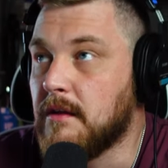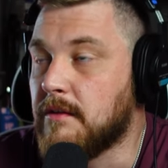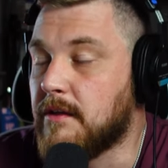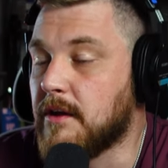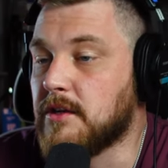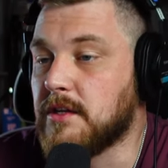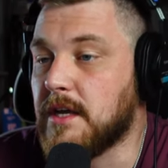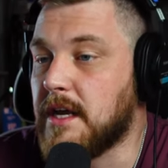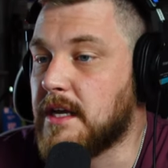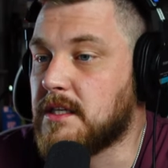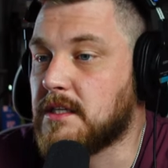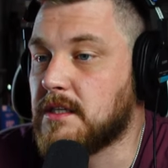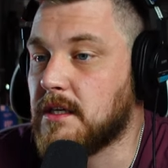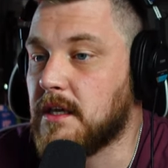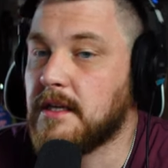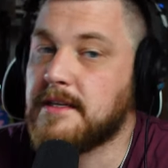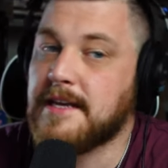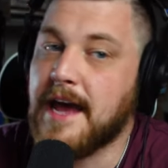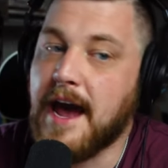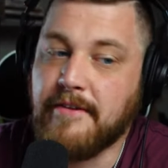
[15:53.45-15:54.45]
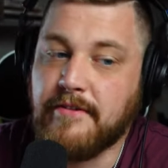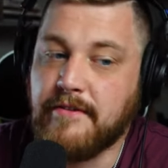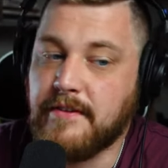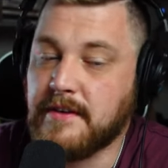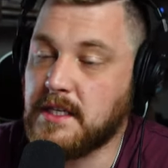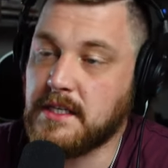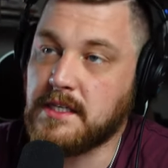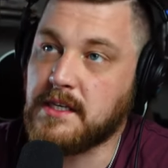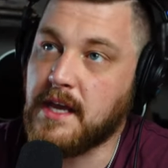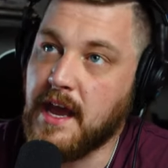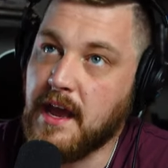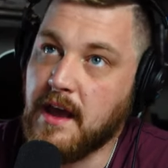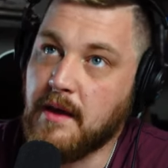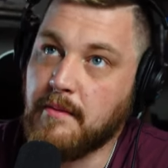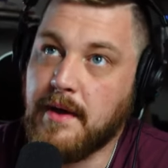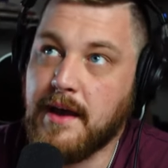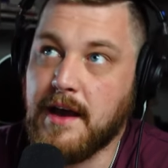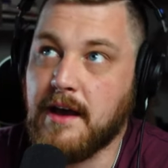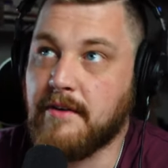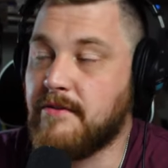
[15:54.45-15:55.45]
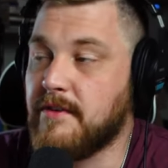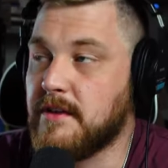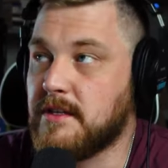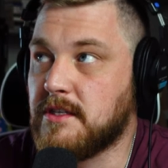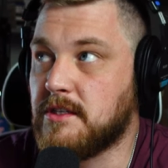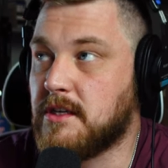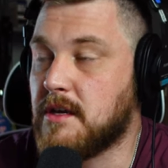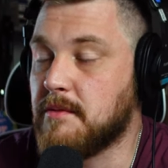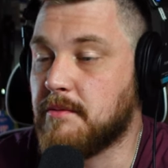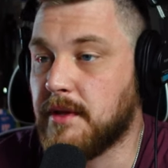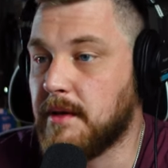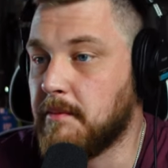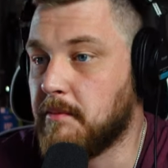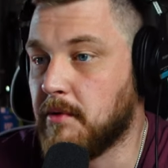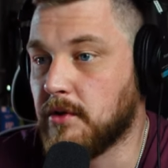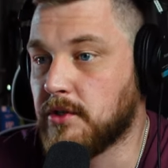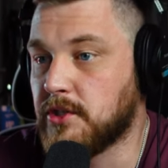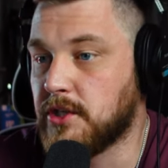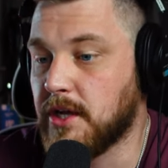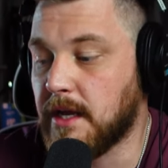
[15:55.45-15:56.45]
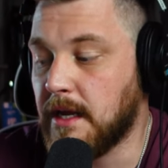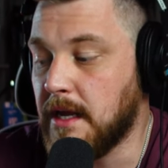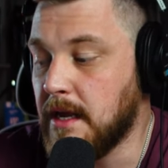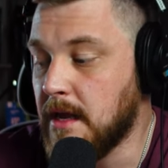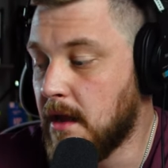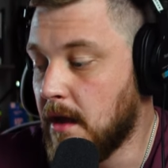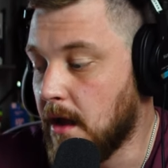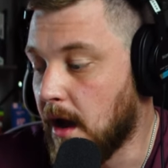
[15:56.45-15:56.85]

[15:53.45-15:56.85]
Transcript: there's, it's, it's half of it's a scam, half of it's complete bullshit.